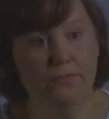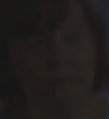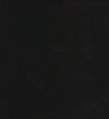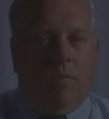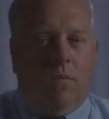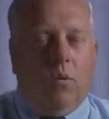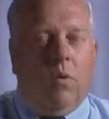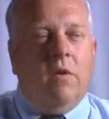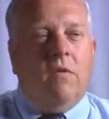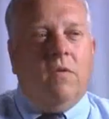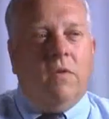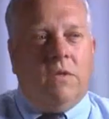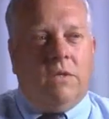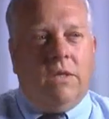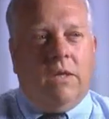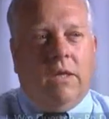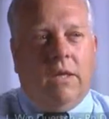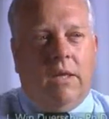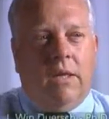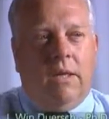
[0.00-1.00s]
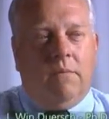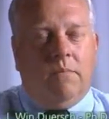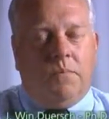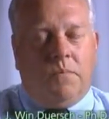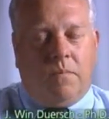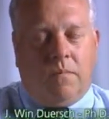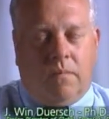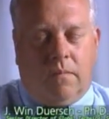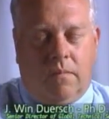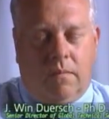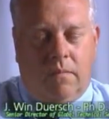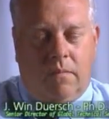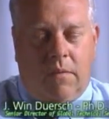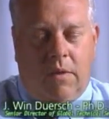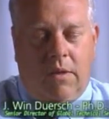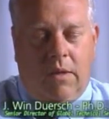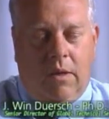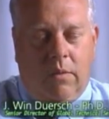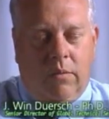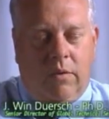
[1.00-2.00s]
One facility
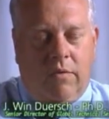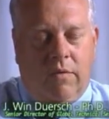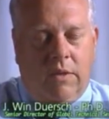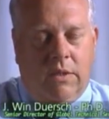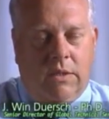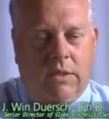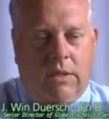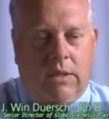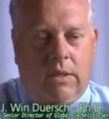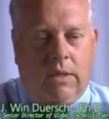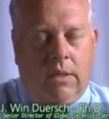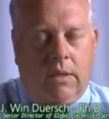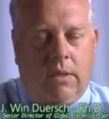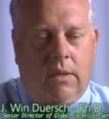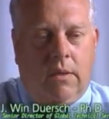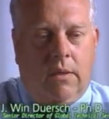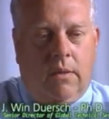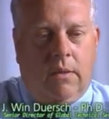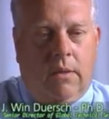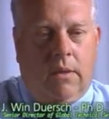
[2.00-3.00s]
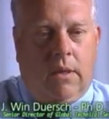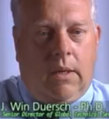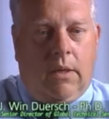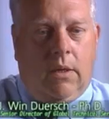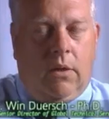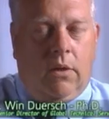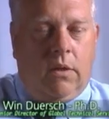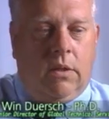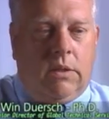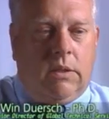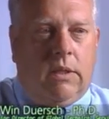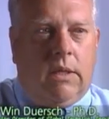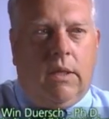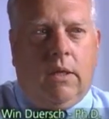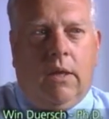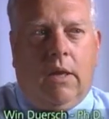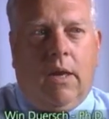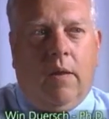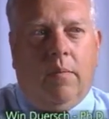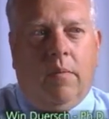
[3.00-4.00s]
that we visited, I noticed that
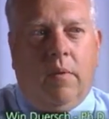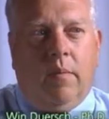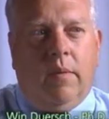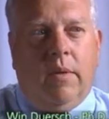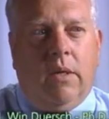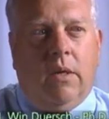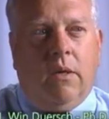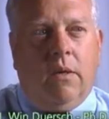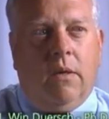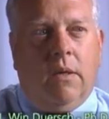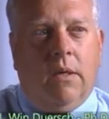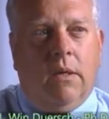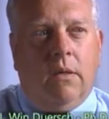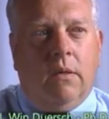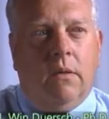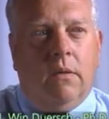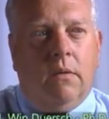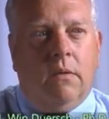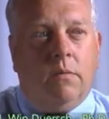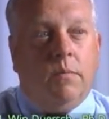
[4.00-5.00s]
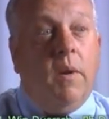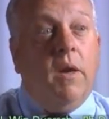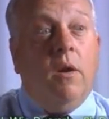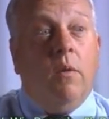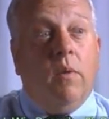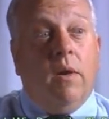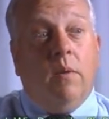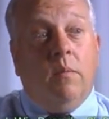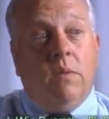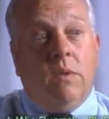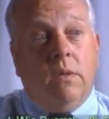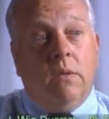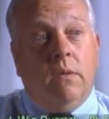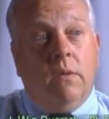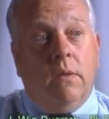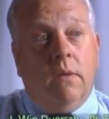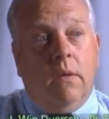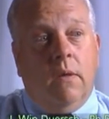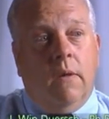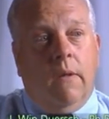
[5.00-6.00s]
there happened to be spider webs.
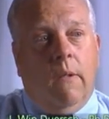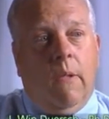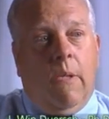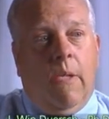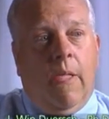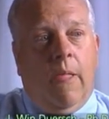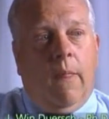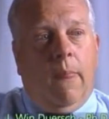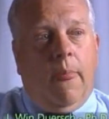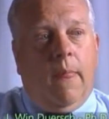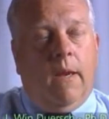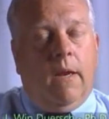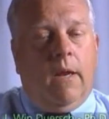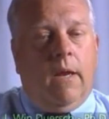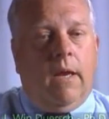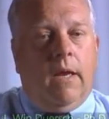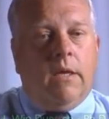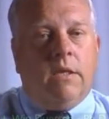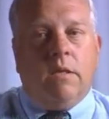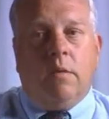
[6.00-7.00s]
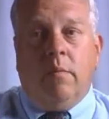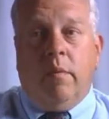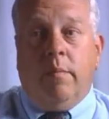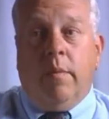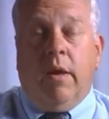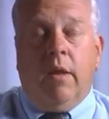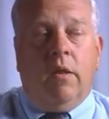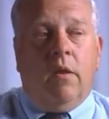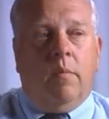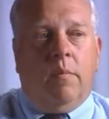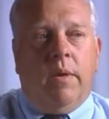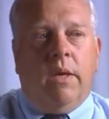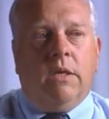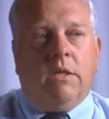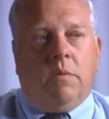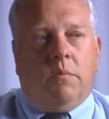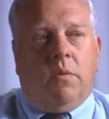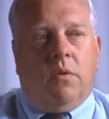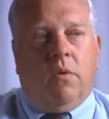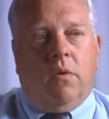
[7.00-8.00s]
And I asked them about their
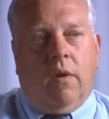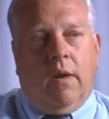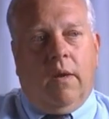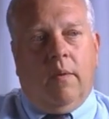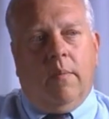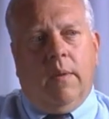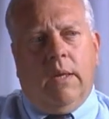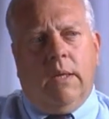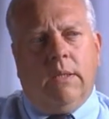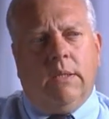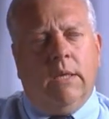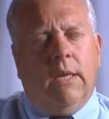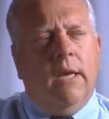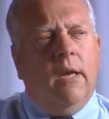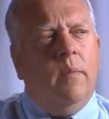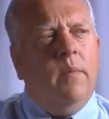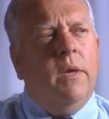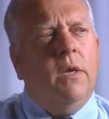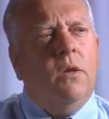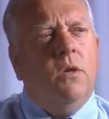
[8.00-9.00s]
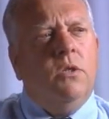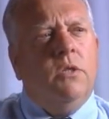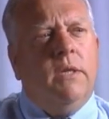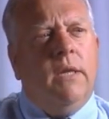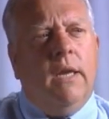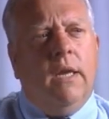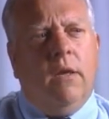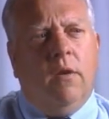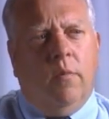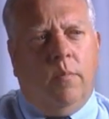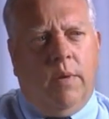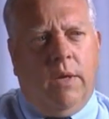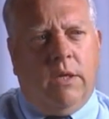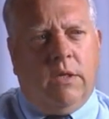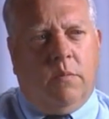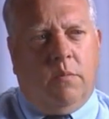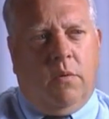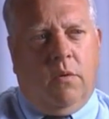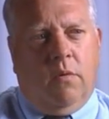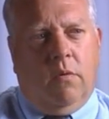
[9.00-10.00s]
pest program, and I said, help me understand your pest
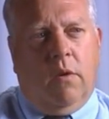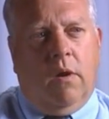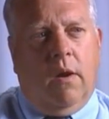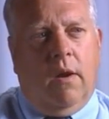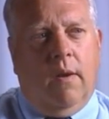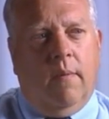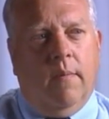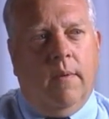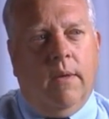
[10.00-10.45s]
program.